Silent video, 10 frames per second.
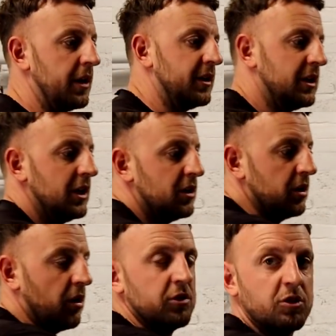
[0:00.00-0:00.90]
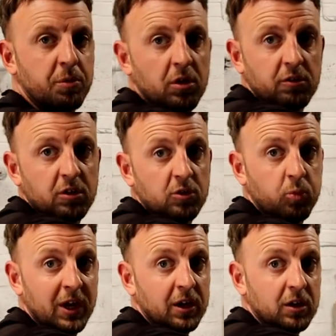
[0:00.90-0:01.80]
They did like
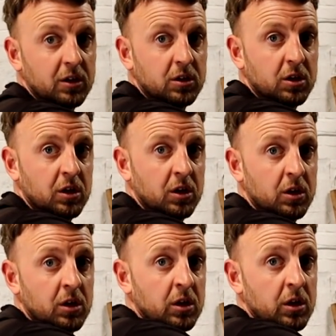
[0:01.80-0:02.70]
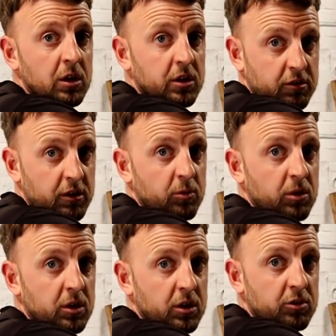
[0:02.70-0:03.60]
spurious wings. It's a correct
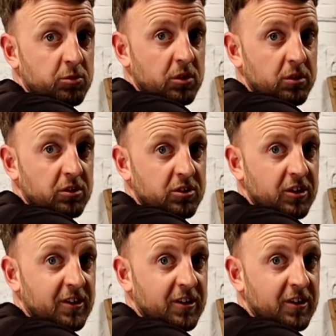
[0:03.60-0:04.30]
word, ain't it? Spurious.